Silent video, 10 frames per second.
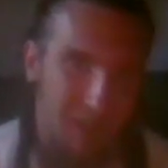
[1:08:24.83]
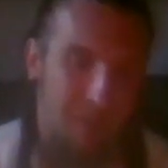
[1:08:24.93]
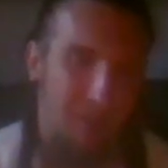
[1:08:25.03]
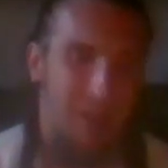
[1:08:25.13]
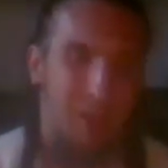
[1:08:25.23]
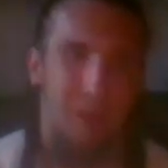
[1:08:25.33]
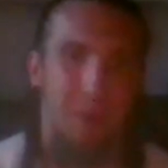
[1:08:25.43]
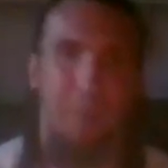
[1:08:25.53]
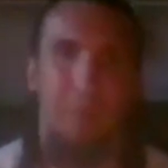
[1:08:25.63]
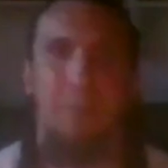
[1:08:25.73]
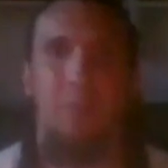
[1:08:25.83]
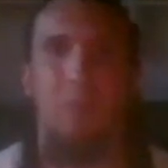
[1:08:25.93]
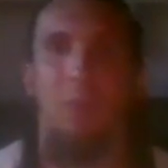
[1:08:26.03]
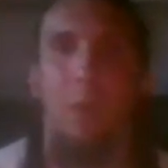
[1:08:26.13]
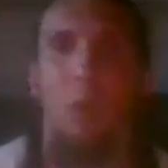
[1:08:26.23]
uh,
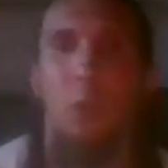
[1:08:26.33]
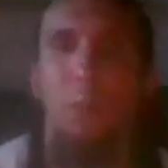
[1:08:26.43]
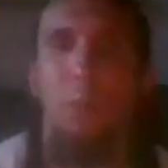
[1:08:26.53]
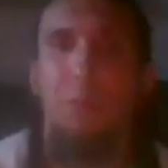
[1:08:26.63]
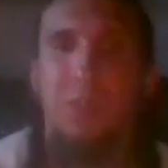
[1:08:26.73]
oops, mm-hmm.